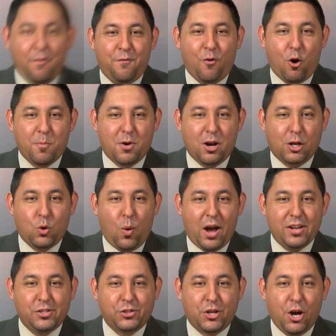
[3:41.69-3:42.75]
Former
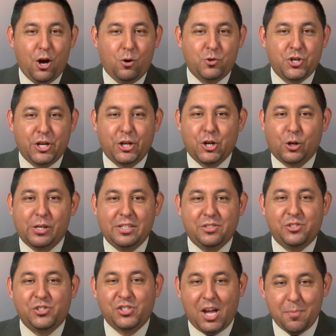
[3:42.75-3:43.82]
Aquinas coach and current
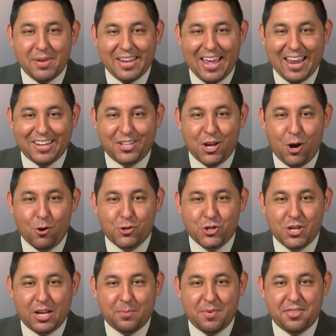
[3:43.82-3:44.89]
Summit head coach
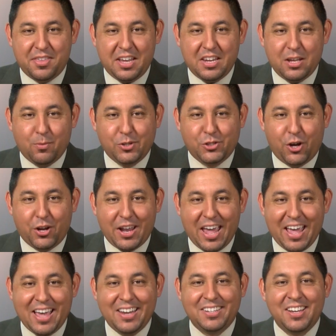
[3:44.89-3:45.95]
Nick Matheny was on
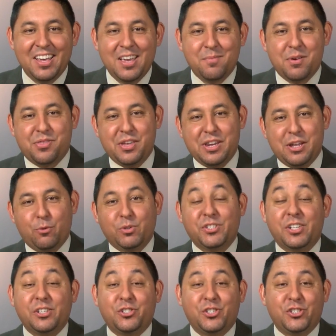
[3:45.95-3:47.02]
hand. Matheny was
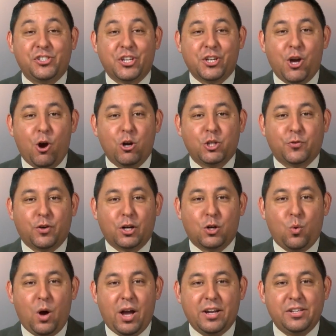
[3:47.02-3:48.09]
an assistant coach for
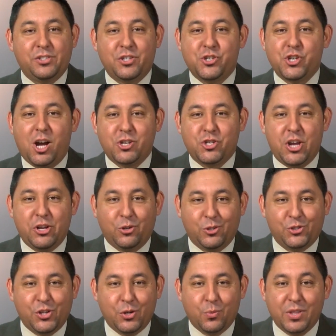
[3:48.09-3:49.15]
Aquinas and Josh
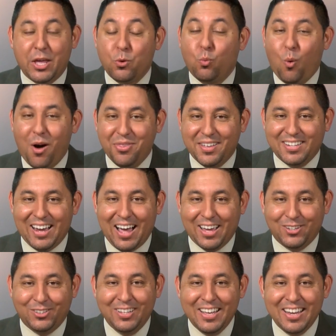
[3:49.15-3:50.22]
Henderson when they won the
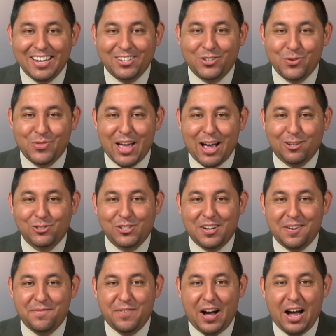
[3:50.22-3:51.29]
title in two
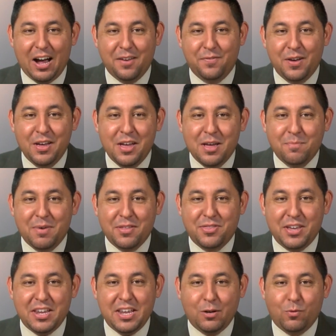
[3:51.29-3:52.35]
thousand five.
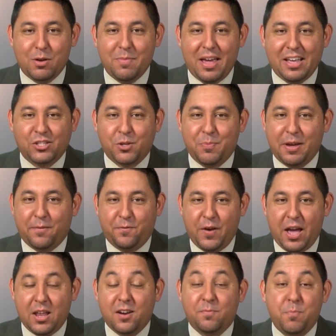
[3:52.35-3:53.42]
Matheny remains a big
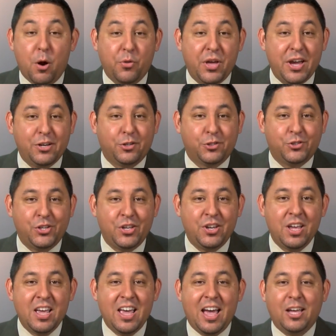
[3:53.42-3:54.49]
fan of both Henderson
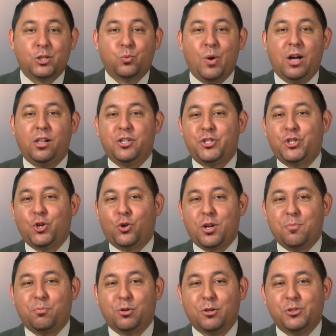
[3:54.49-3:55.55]
as well as
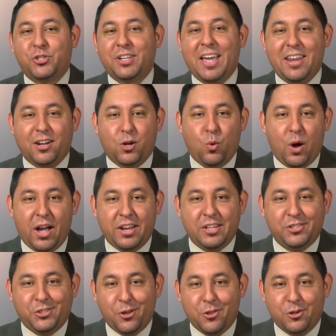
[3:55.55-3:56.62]
Jordan Bruzig and
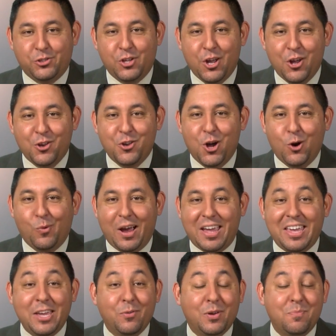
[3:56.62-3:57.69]
Aquinas, so there's no
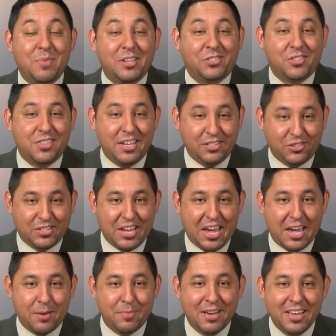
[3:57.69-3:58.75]
way he would miss this
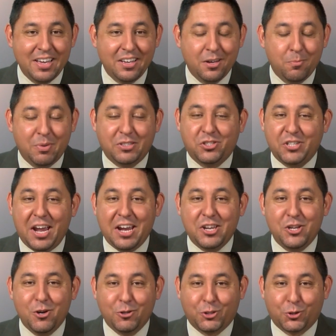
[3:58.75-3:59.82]
game. But staying
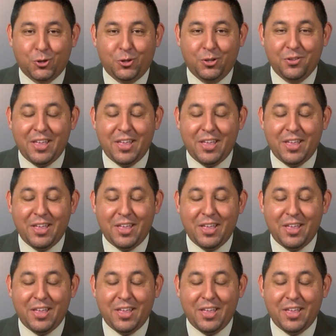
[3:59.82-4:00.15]
neutral,